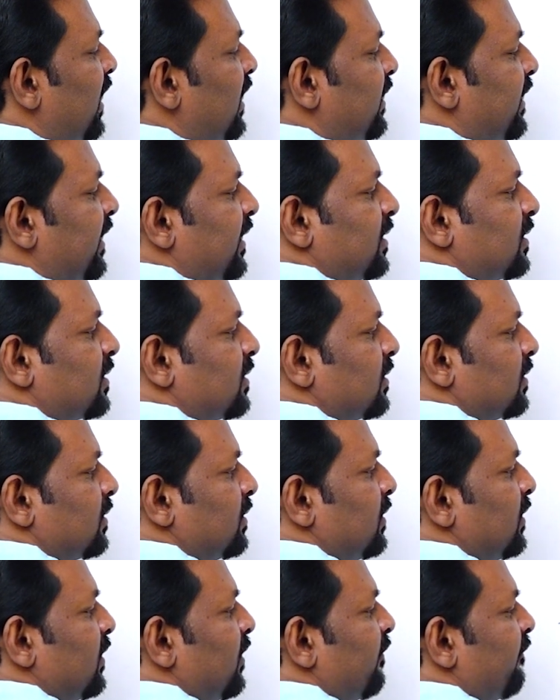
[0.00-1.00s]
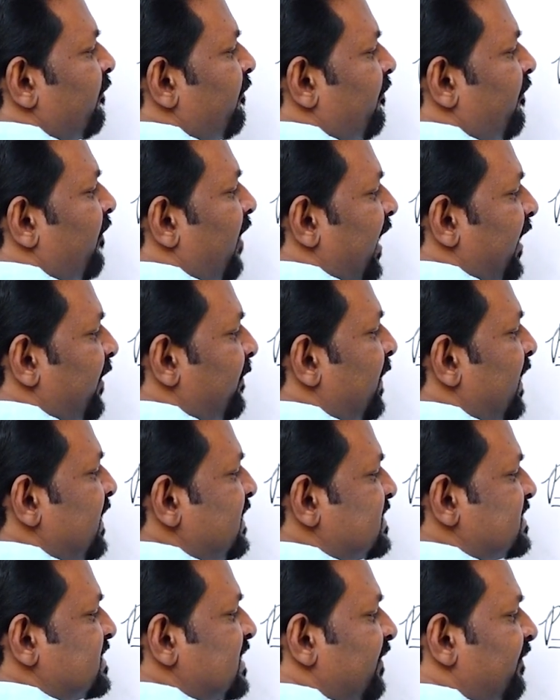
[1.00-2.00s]
I take, 5 by
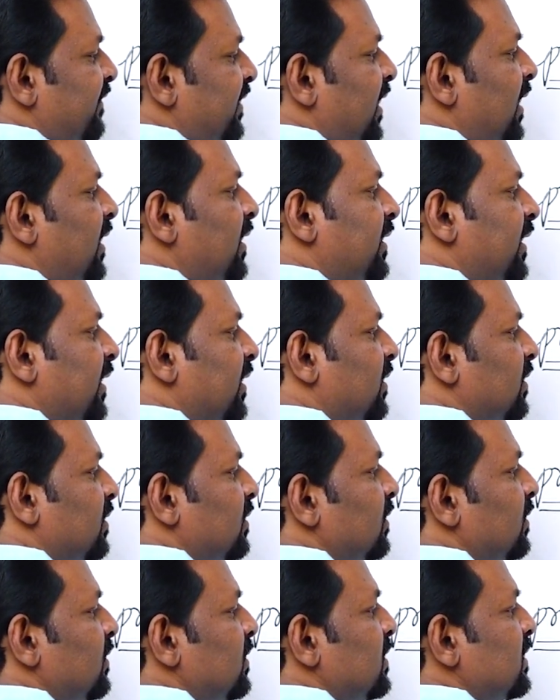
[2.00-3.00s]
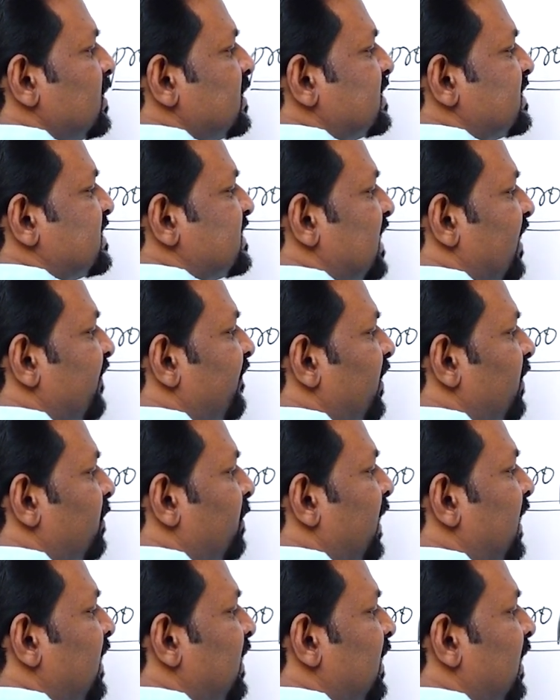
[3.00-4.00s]
7 I take, 7
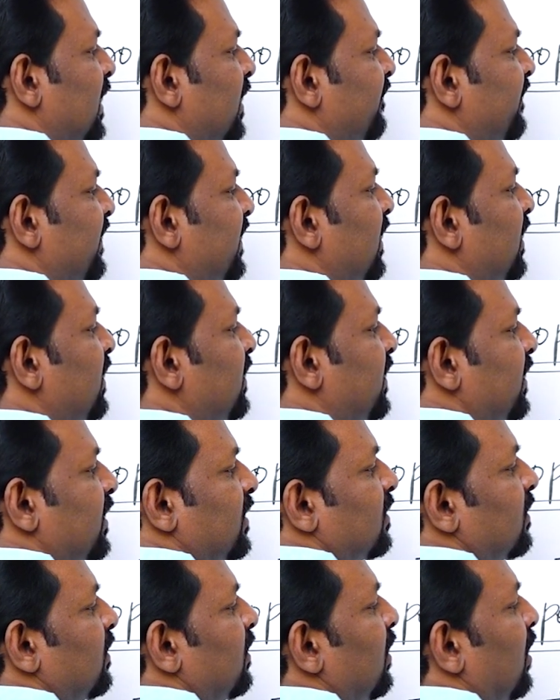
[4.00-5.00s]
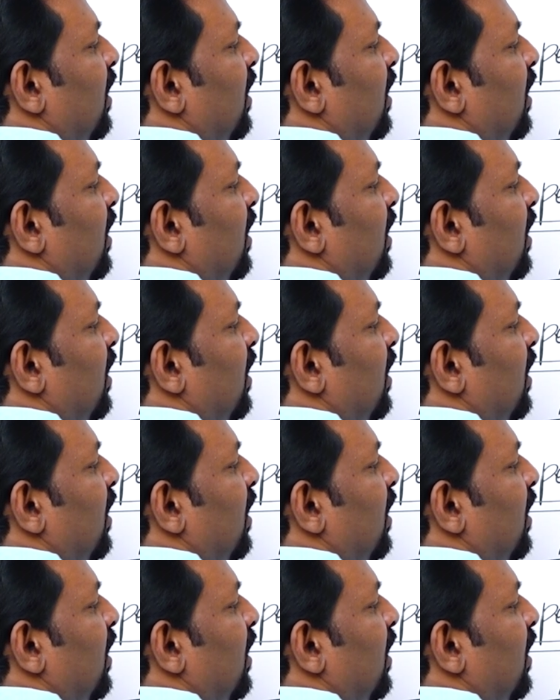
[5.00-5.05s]
by 11 I take,